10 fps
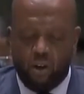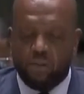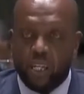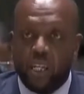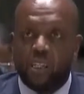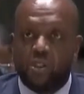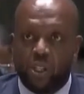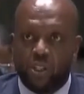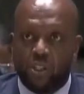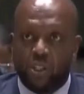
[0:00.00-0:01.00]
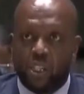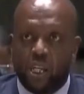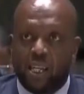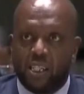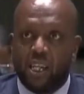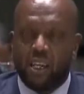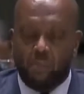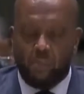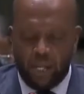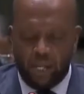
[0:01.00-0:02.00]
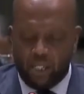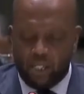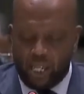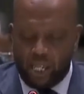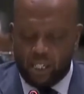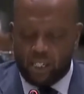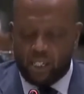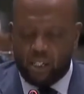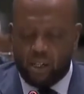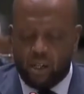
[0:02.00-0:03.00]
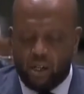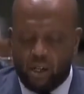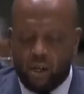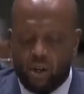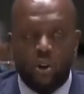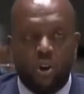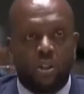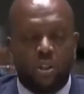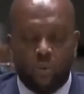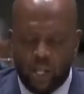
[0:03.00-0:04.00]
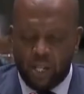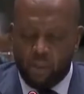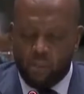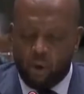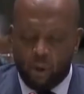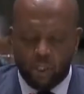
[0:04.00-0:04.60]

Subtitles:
of these regions as independent states, not when there are